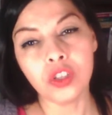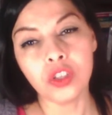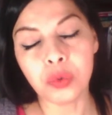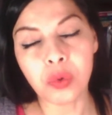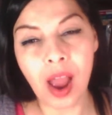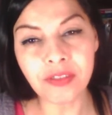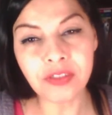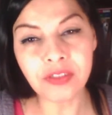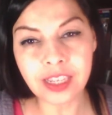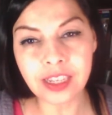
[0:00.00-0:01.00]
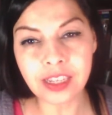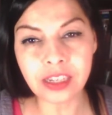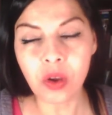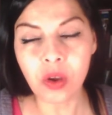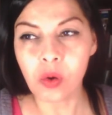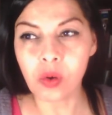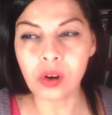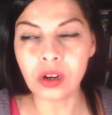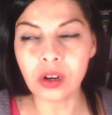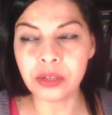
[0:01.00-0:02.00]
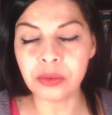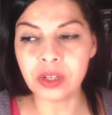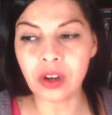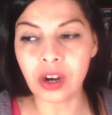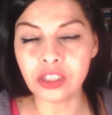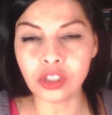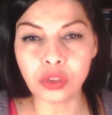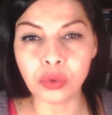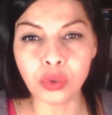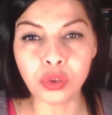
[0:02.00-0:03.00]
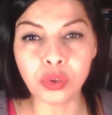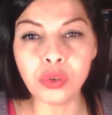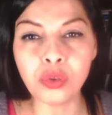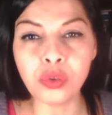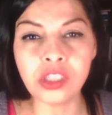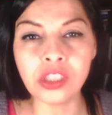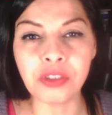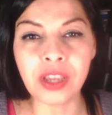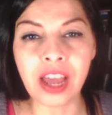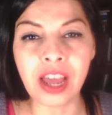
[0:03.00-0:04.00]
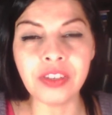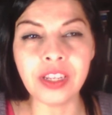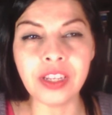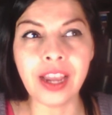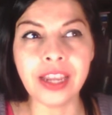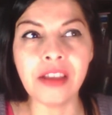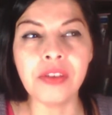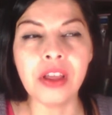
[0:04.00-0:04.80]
traveling or in regards to students, if you have any kind of